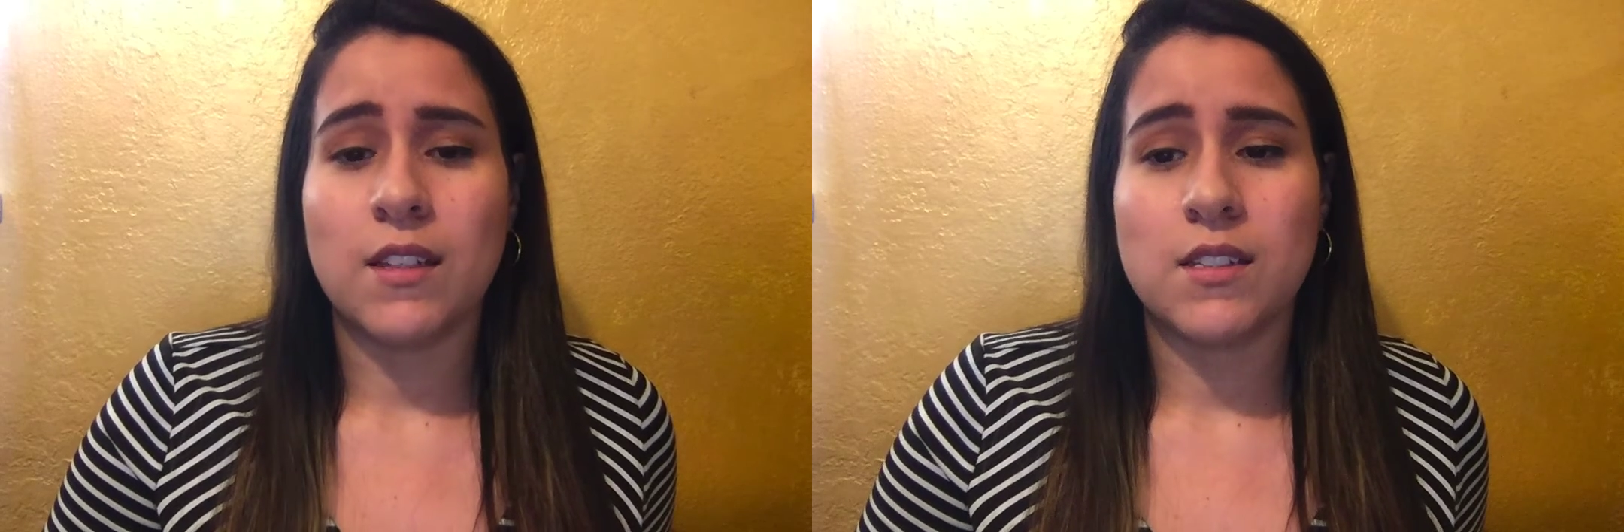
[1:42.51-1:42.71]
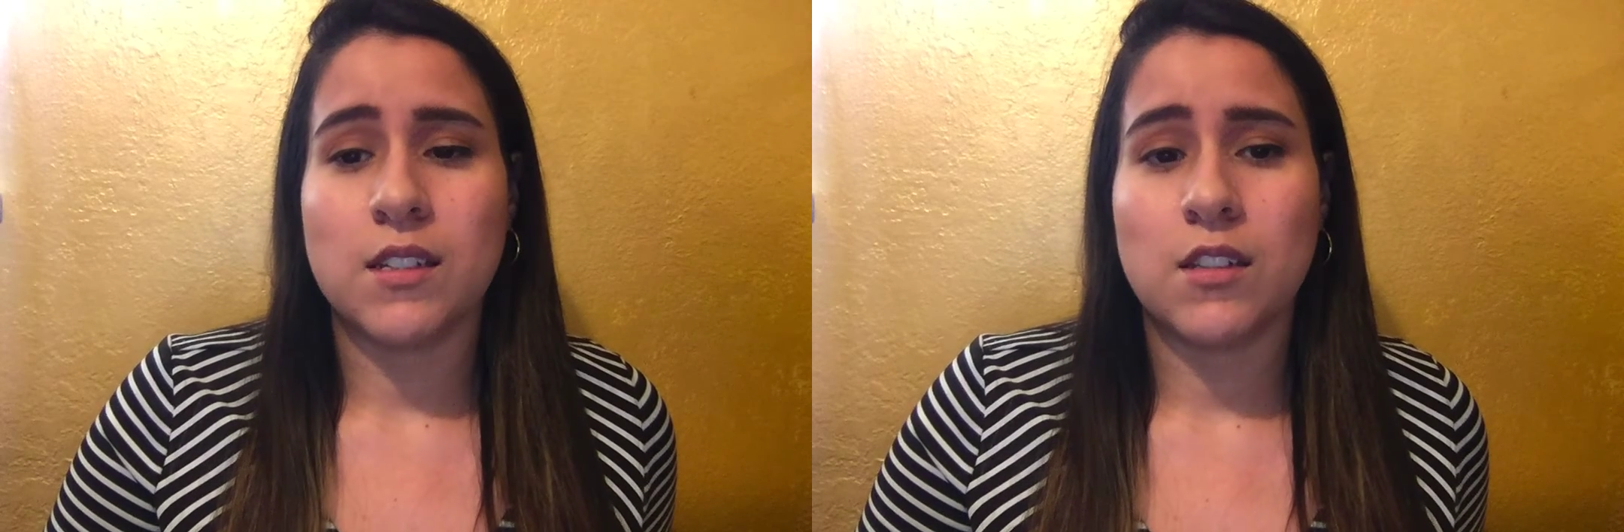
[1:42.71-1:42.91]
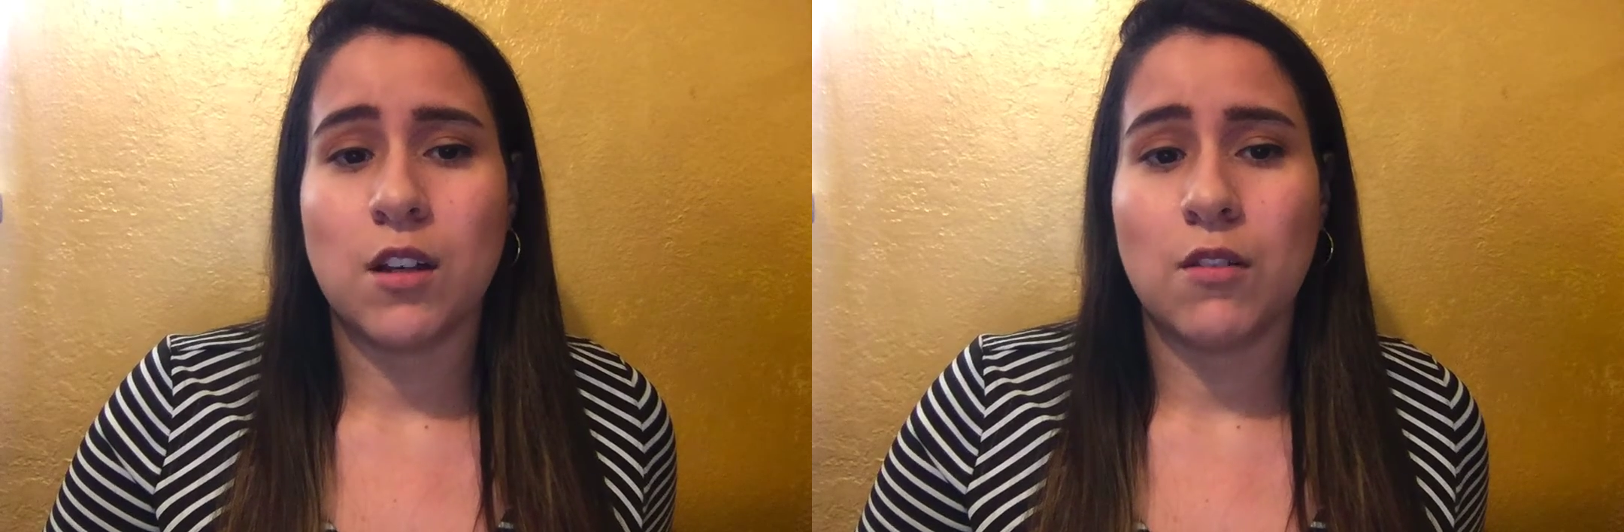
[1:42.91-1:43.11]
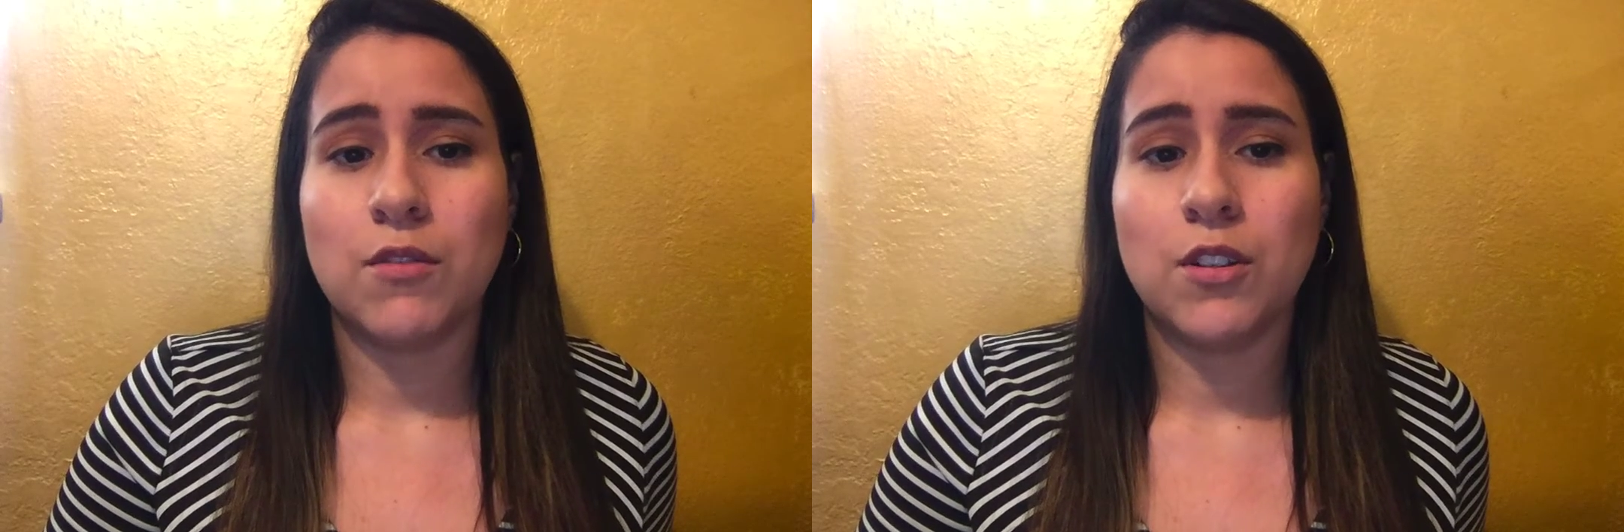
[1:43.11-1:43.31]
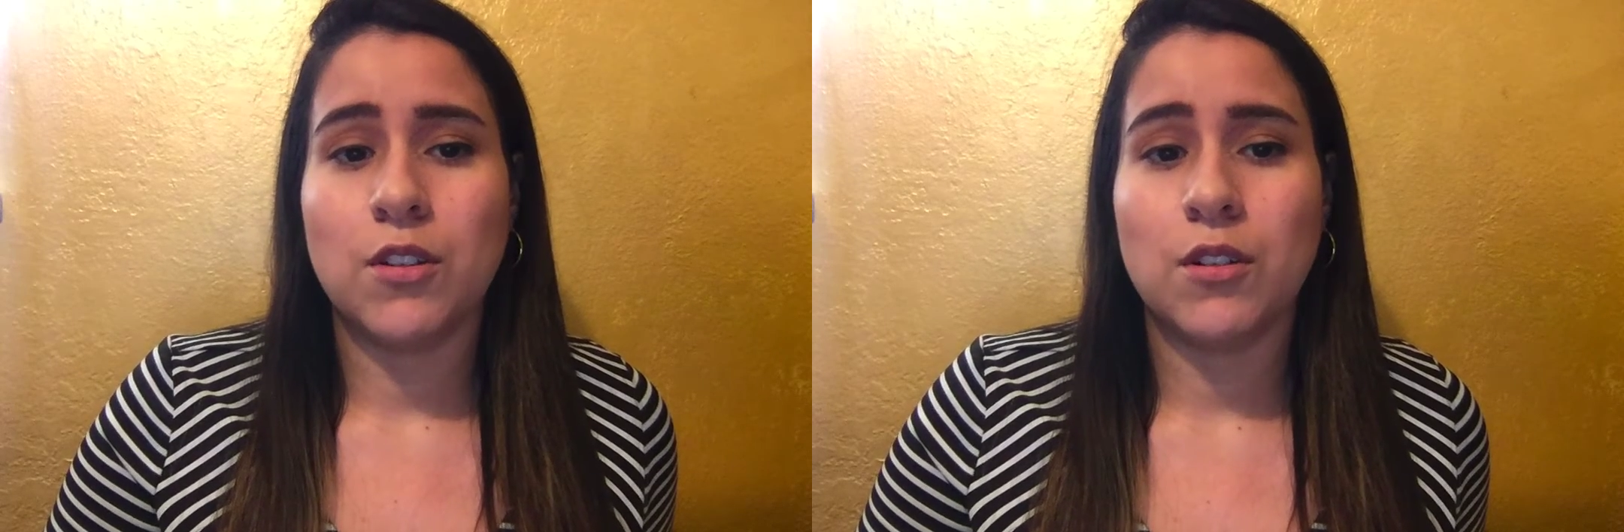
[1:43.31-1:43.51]

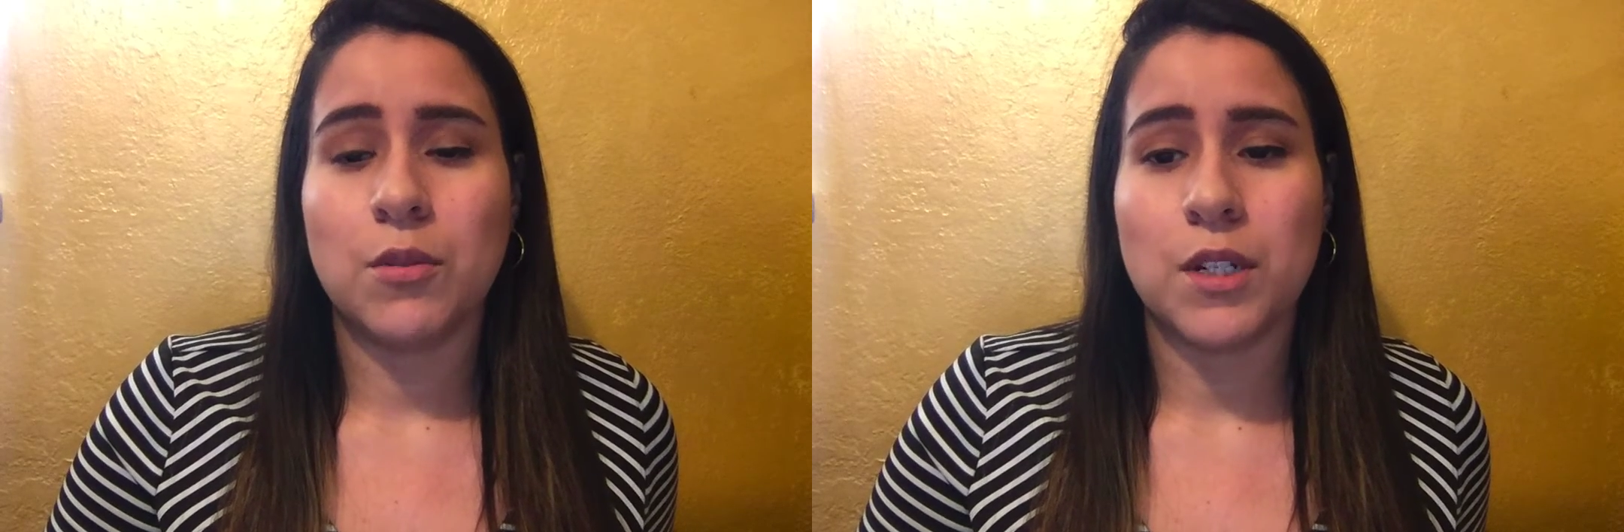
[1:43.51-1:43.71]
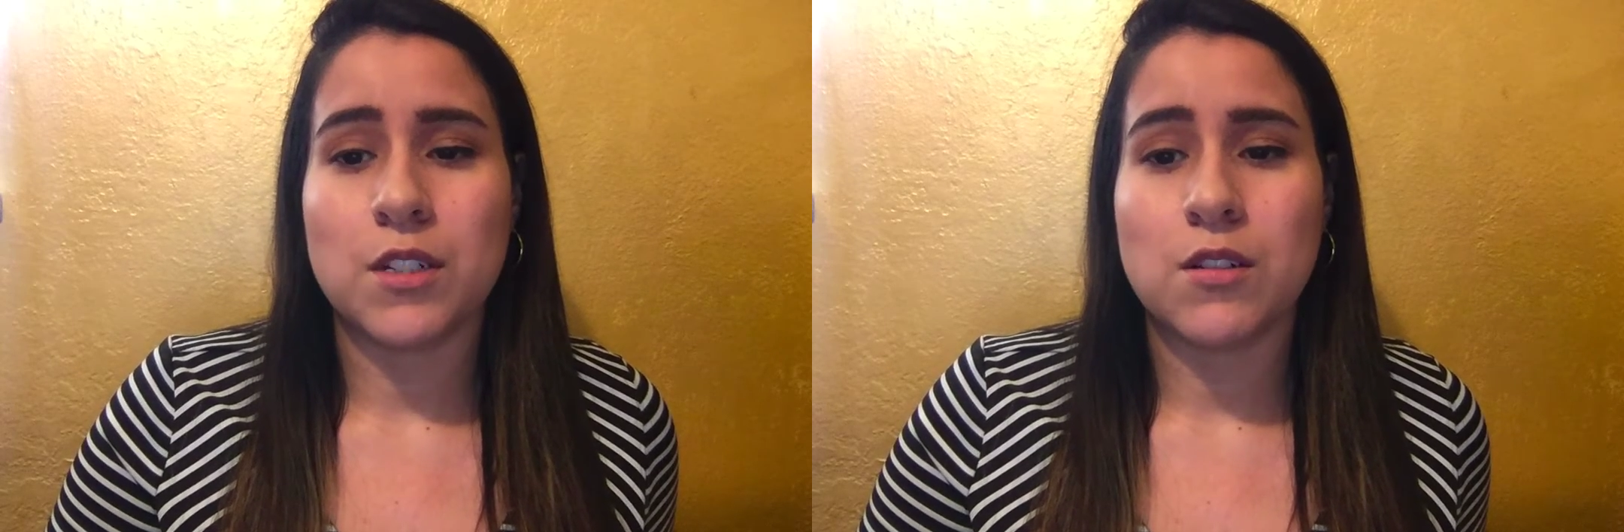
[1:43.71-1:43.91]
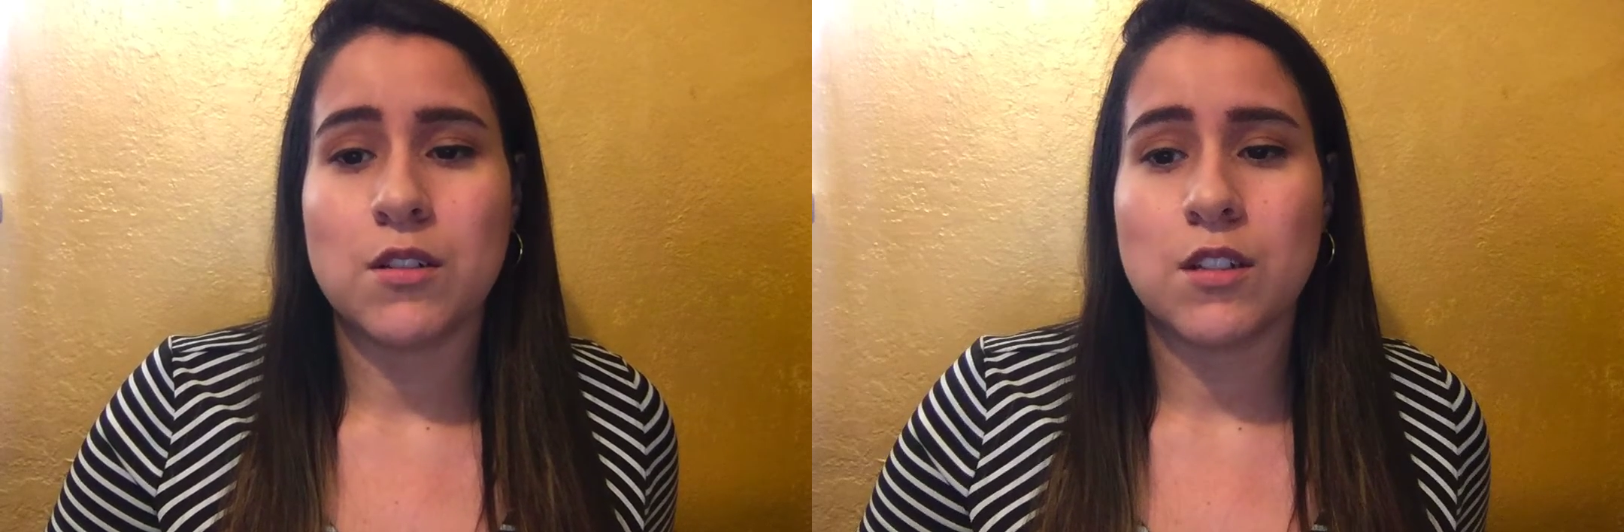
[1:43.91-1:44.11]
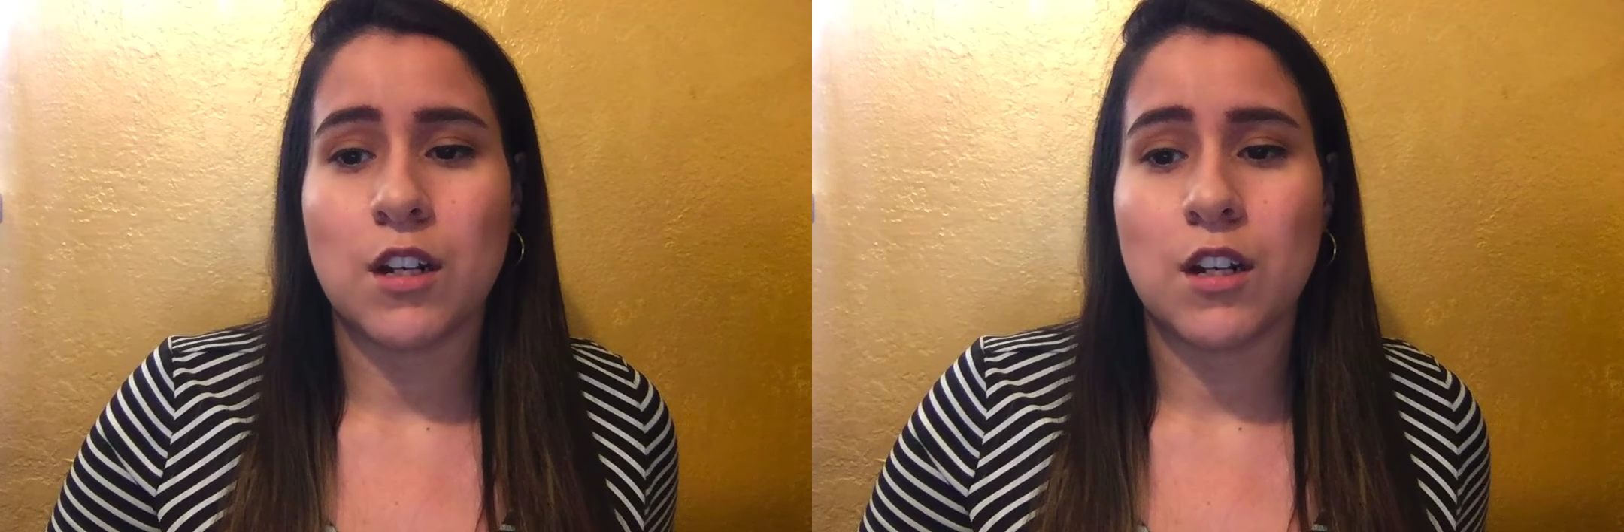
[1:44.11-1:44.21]
CW equations